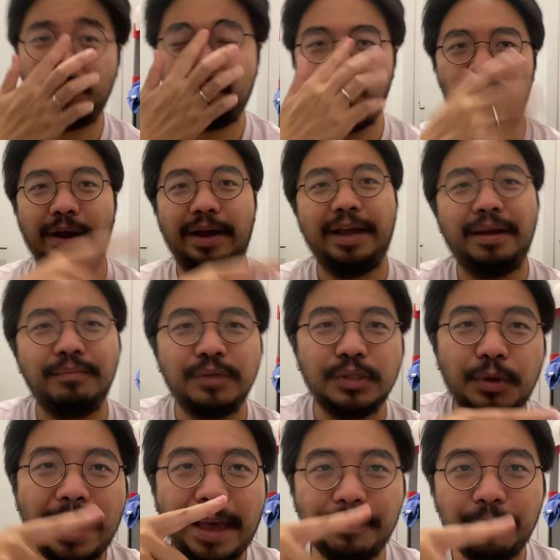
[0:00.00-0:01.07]
why I'm so
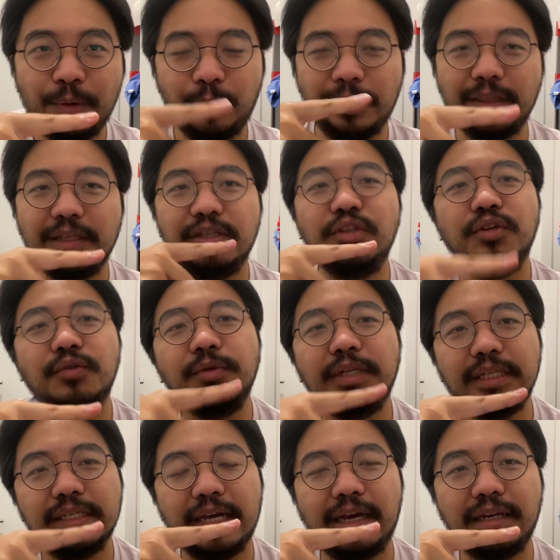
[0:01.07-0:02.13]
happy with this new
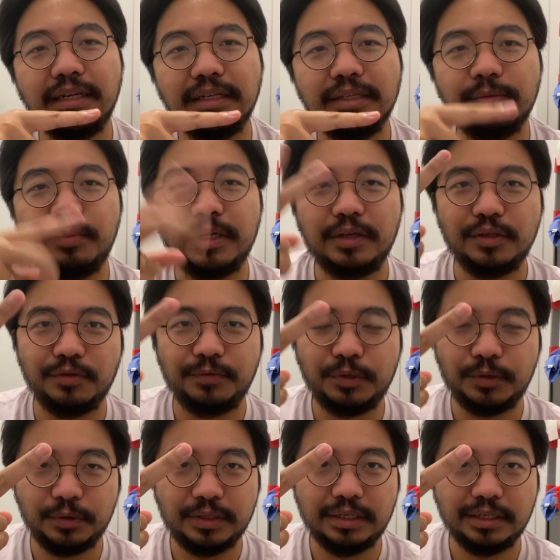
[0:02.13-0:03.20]
design is because of
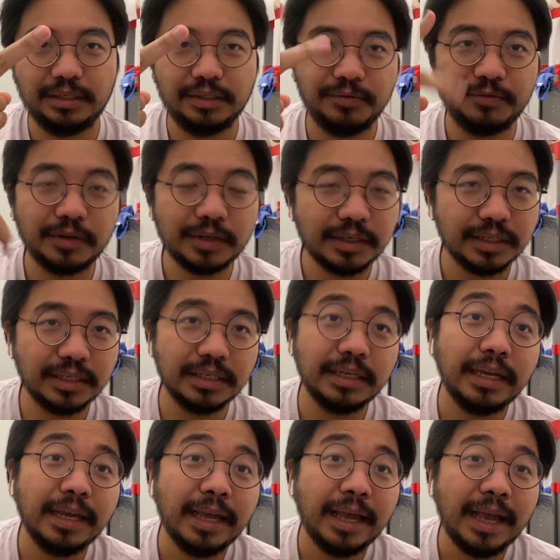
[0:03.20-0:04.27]
two things. First,
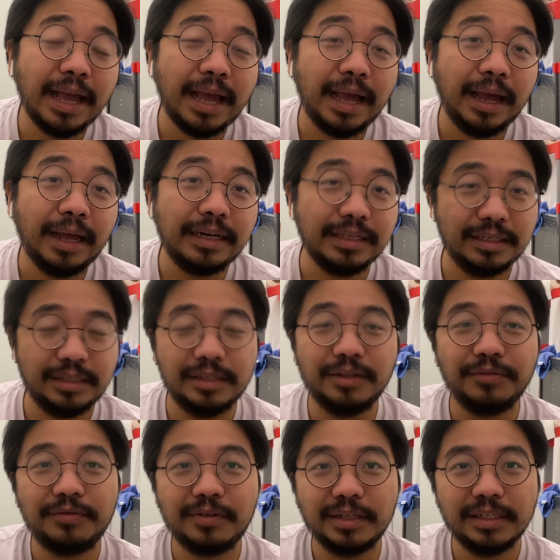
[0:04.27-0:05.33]
this is the
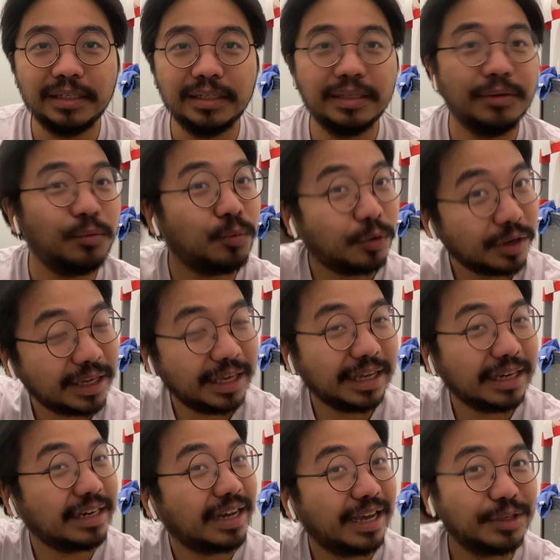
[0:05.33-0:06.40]
first
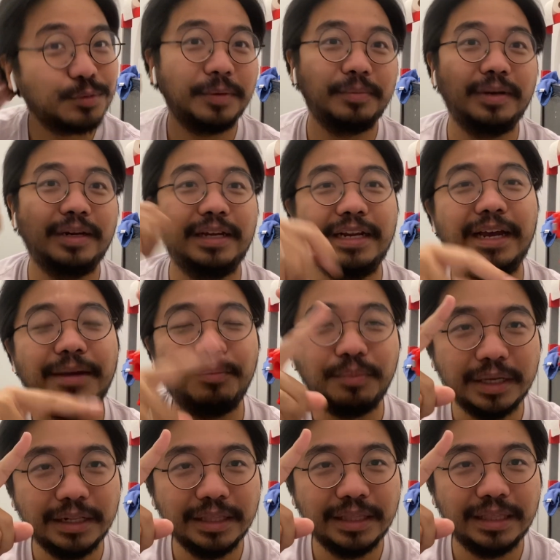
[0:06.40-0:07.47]
working dice weapon that I
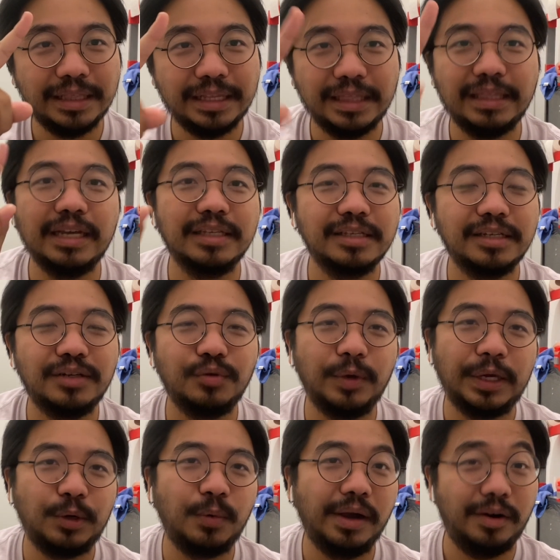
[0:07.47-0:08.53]
built that doesn't
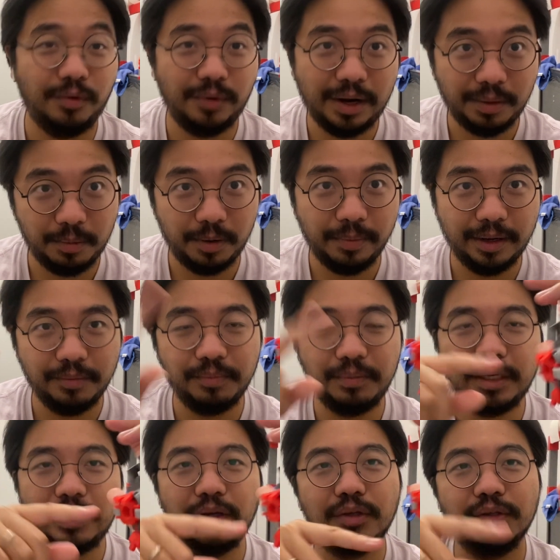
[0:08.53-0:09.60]
require rubber band,
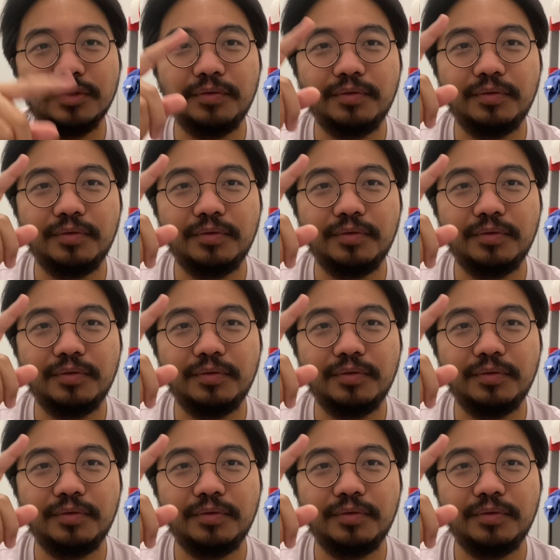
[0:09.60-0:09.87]
because